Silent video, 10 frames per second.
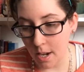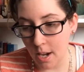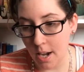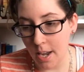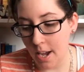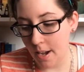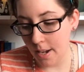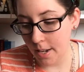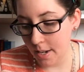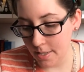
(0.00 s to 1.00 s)
I
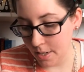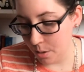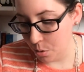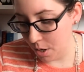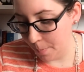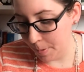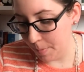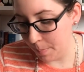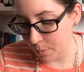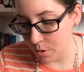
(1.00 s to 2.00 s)
cannot tell you how many
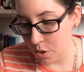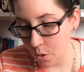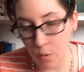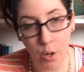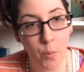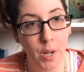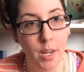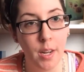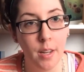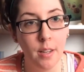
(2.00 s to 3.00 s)
people don't know what
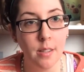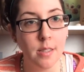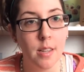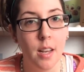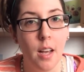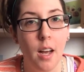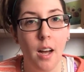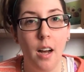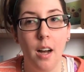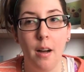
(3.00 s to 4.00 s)
it is.
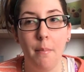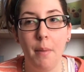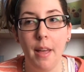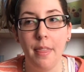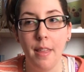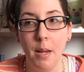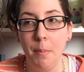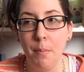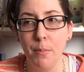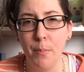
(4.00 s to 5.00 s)
I
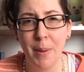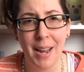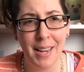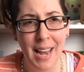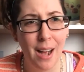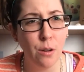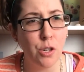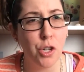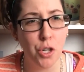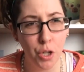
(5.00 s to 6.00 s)
think people by now
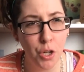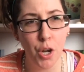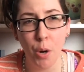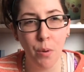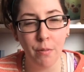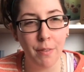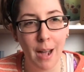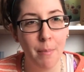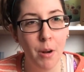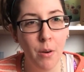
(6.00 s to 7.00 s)
should know what
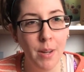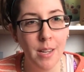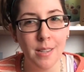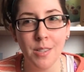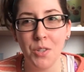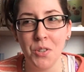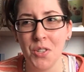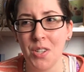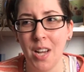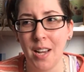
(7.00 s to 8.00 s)
fibro is,
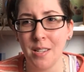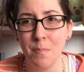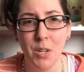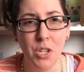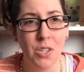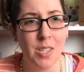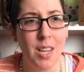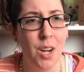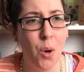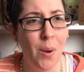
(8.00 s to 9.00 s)
just as much as
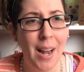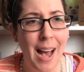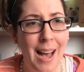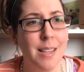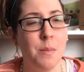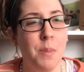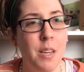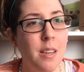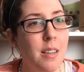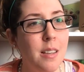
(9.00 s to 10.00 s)
they know what
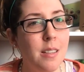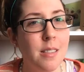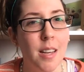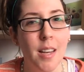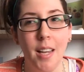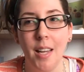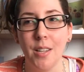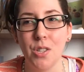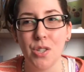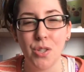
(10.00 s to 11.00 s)
asthma is.
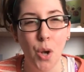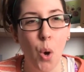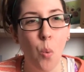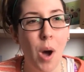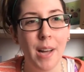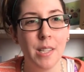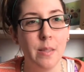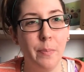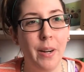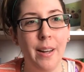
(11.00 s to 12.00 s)
It's so
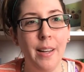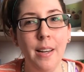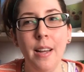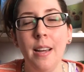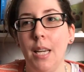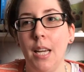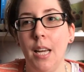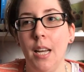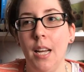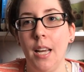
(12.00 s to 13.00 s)
widespread,
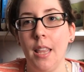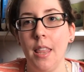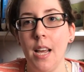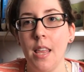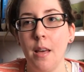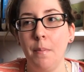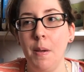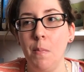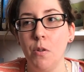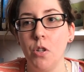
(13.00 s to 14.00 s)
and I think that
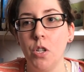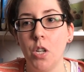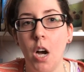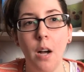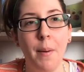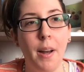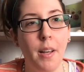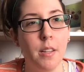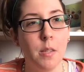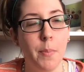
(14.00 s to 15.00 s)
people should talk about
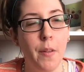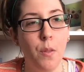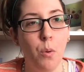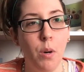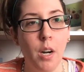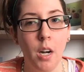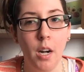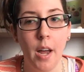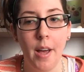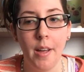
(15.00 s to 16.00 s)
it and spread the
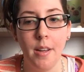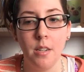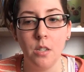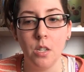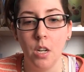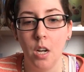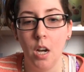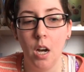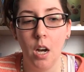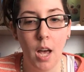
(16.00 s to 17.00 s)
word and
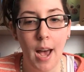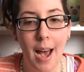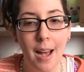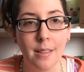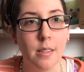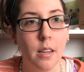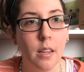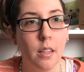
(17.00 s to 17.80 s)
ask.